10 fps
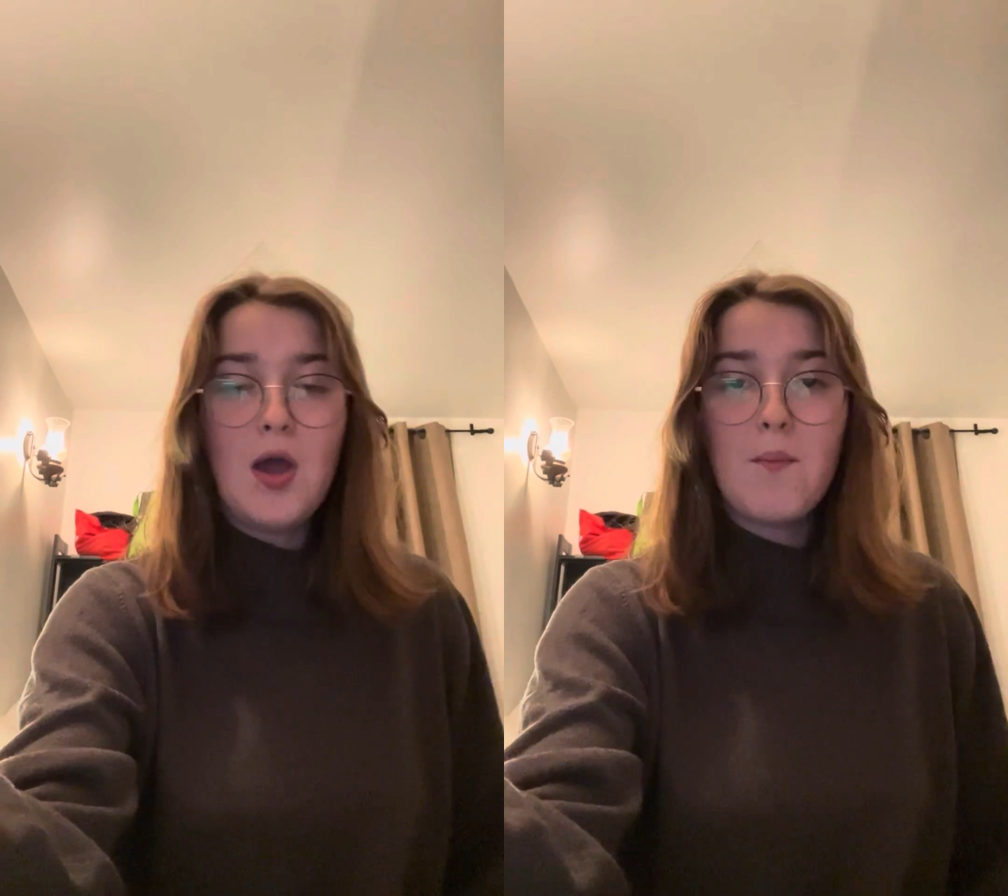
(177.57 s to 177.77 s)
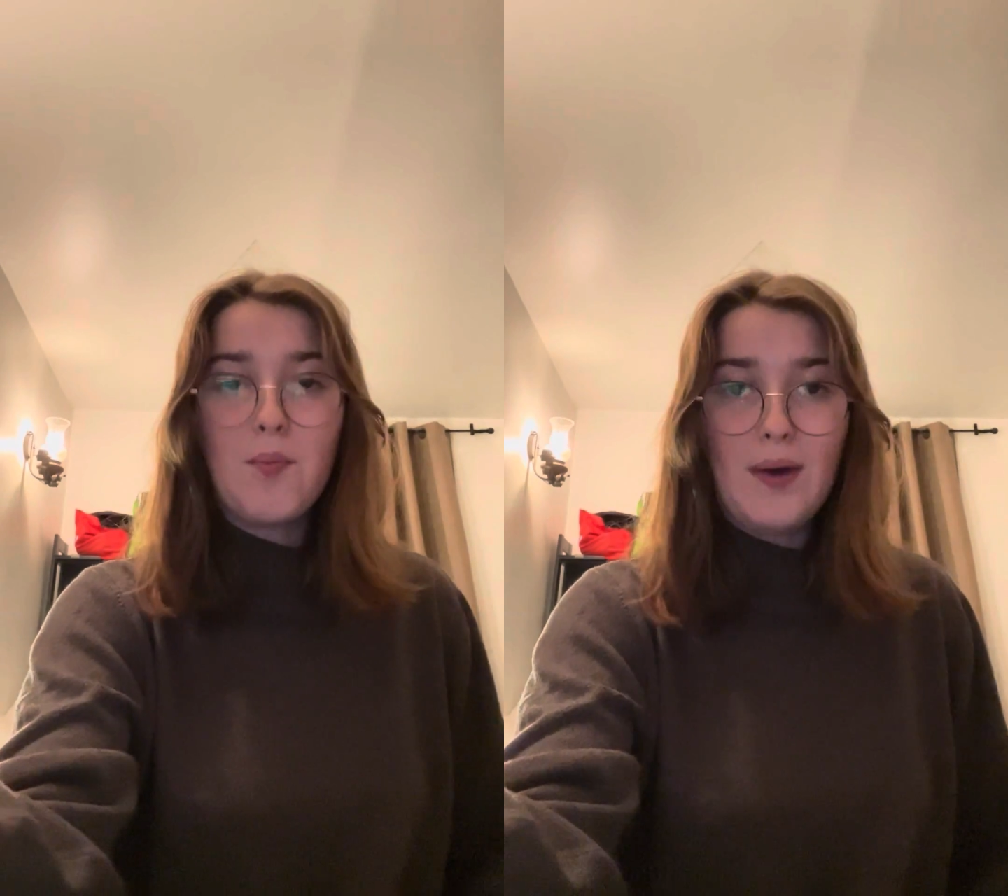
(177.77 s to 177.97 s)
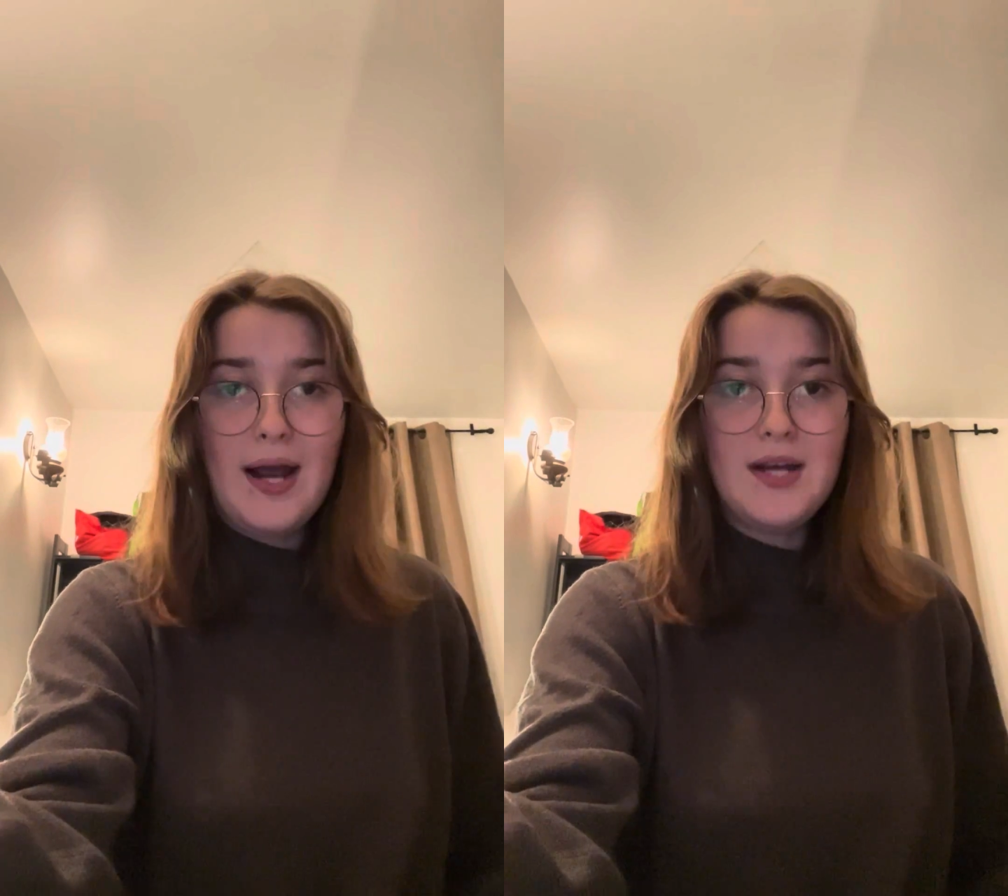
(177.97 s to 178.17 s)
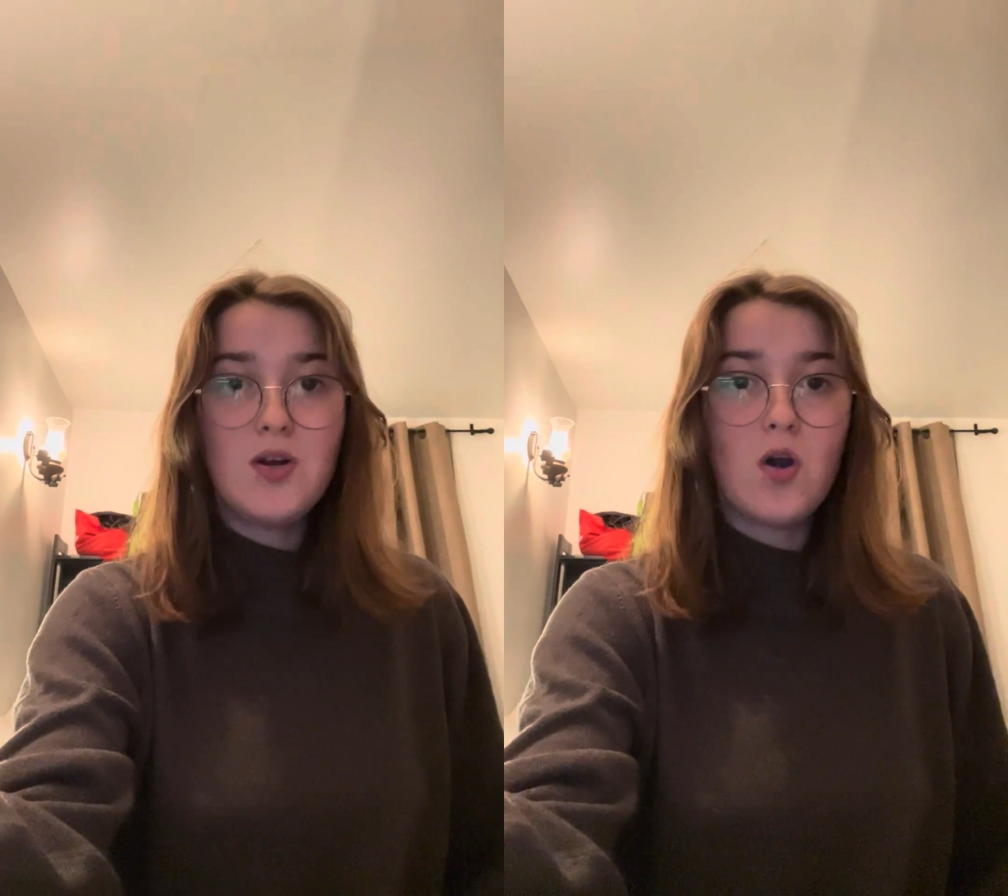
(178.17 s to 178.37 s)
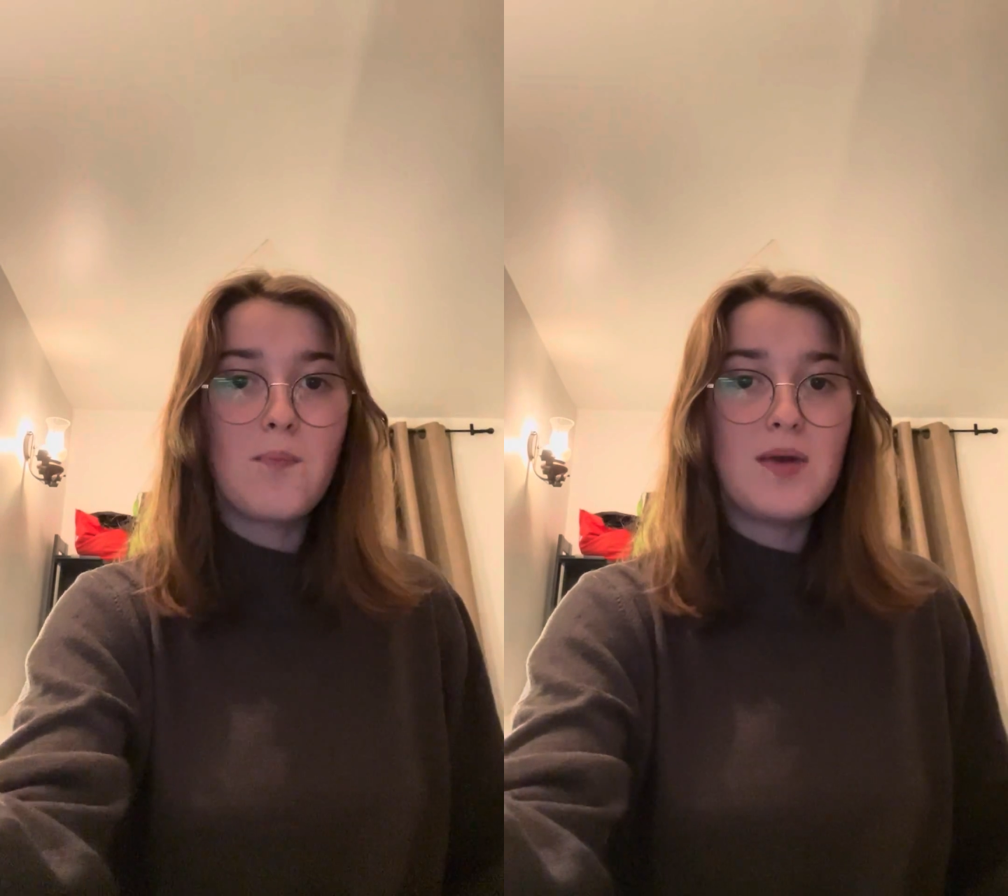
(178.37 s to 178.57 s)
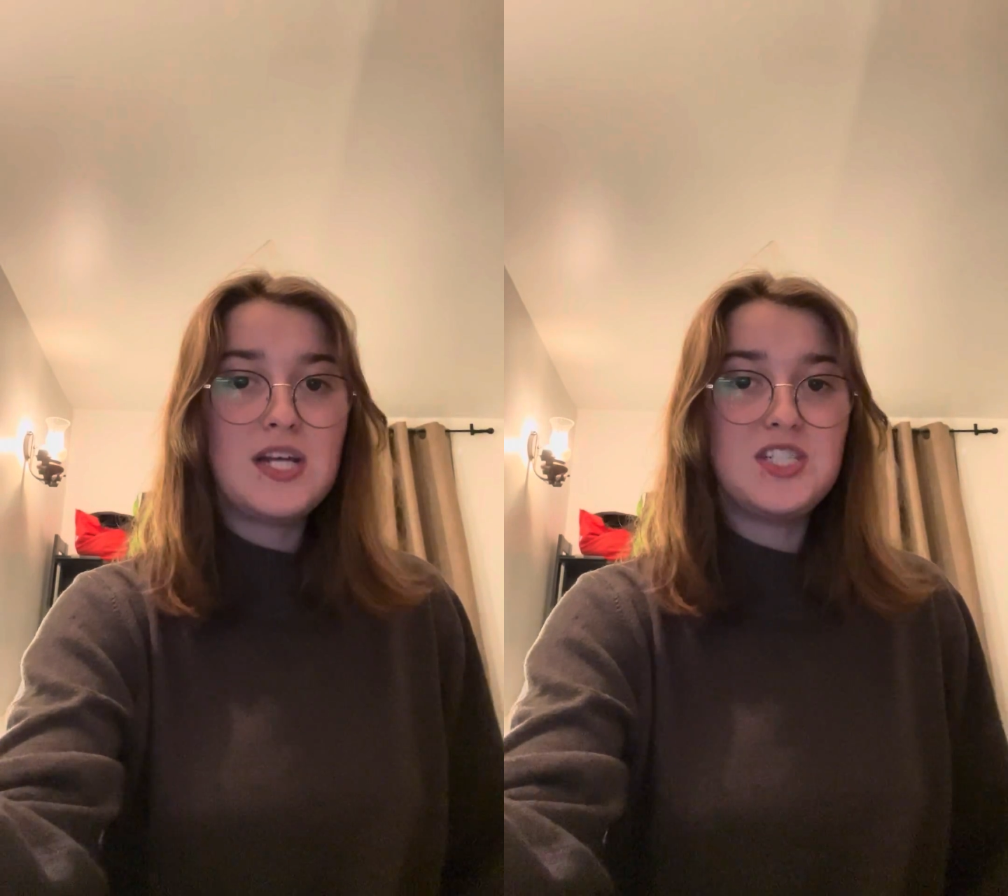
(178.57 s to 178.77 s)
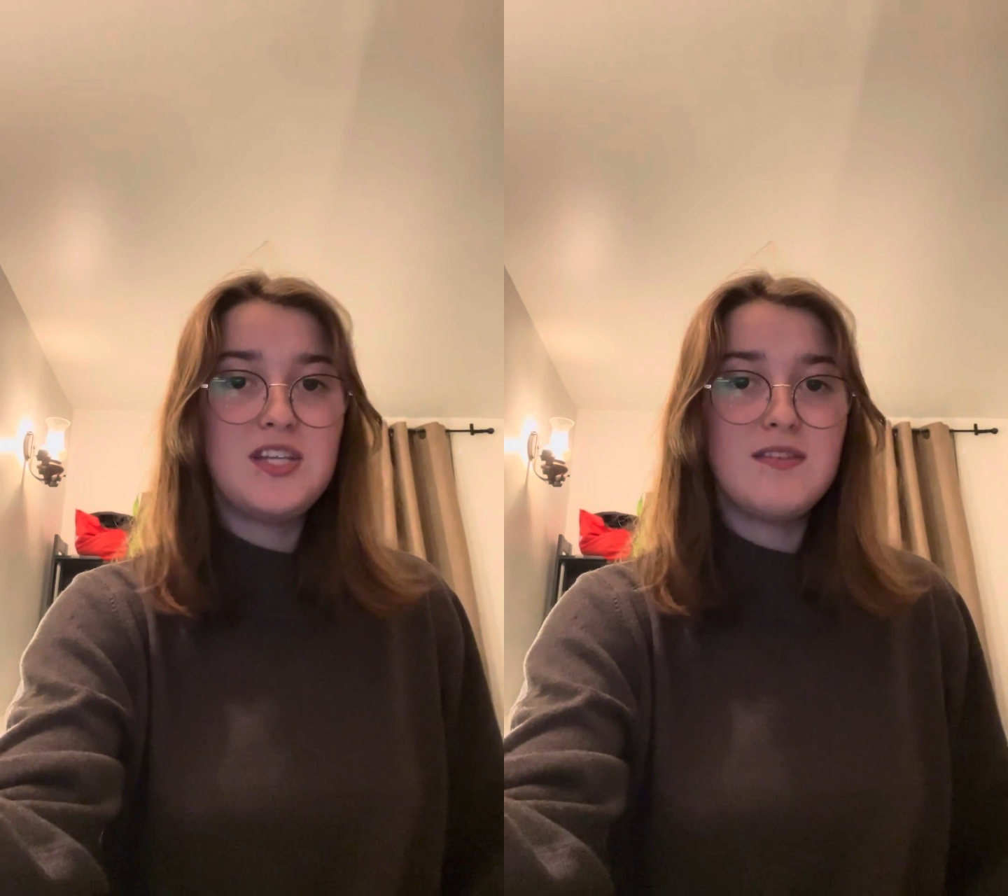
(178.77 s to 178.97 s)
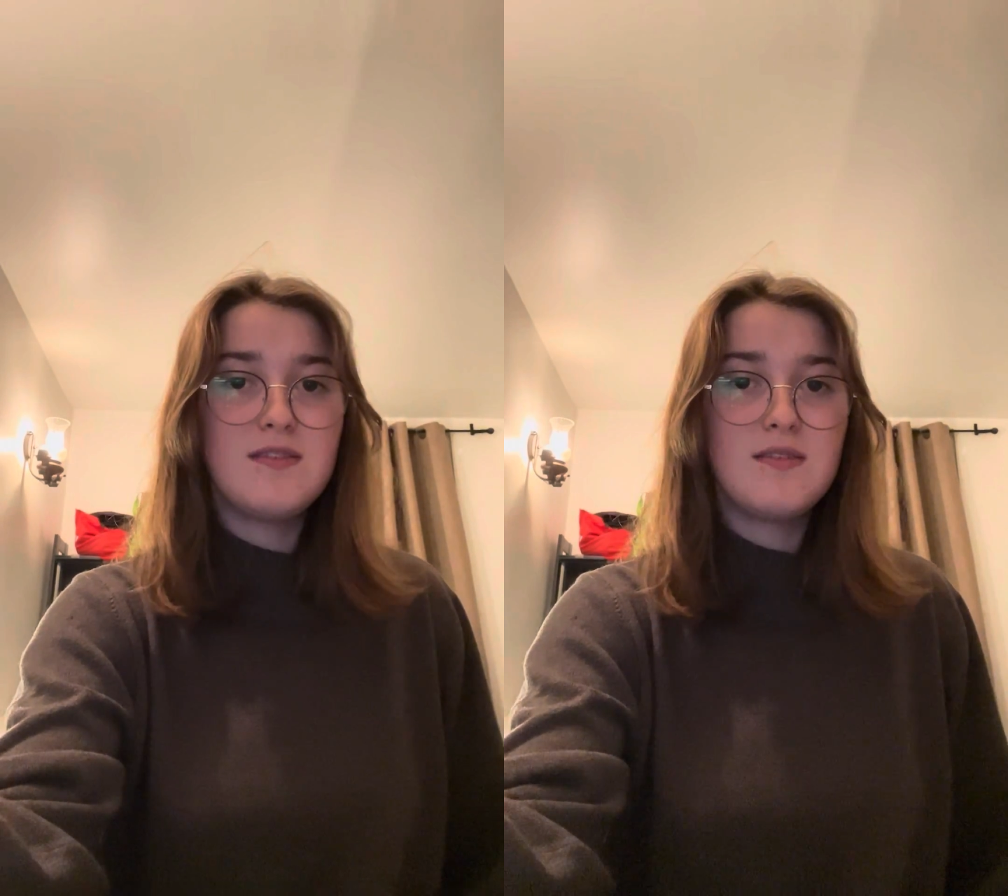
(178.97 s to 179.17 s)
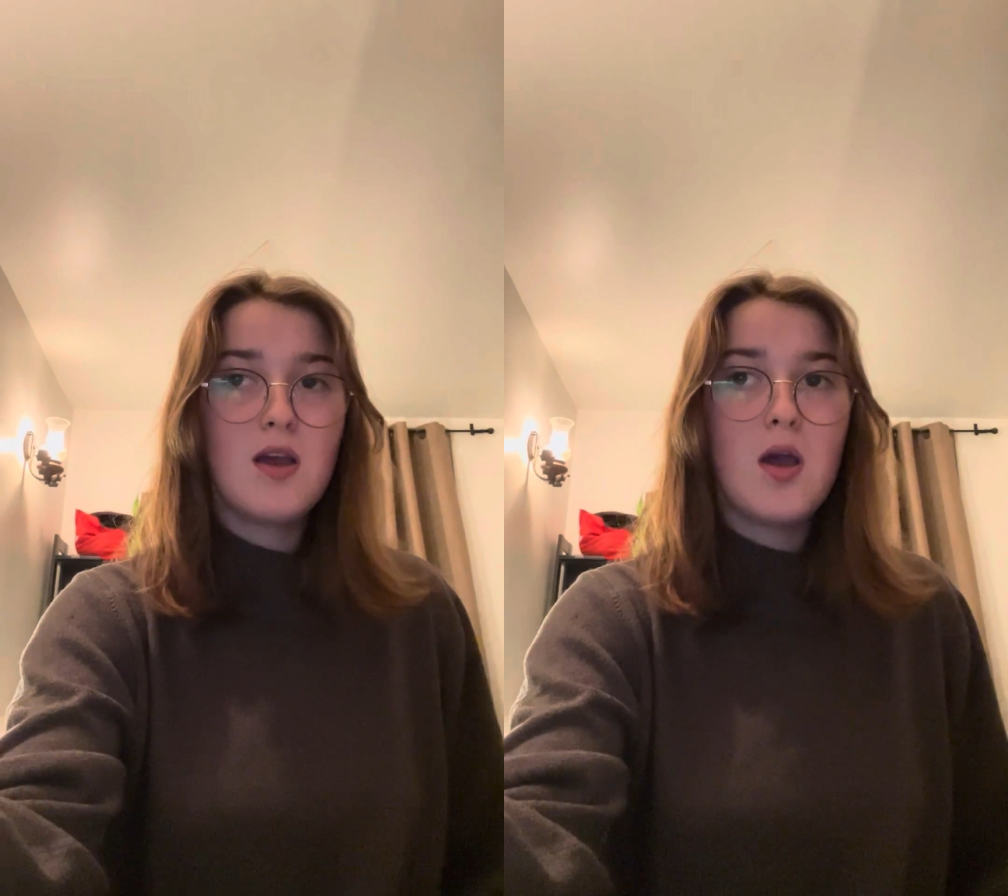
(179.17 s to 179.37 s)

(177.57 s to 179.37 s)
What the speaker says: Pride or Prejudice.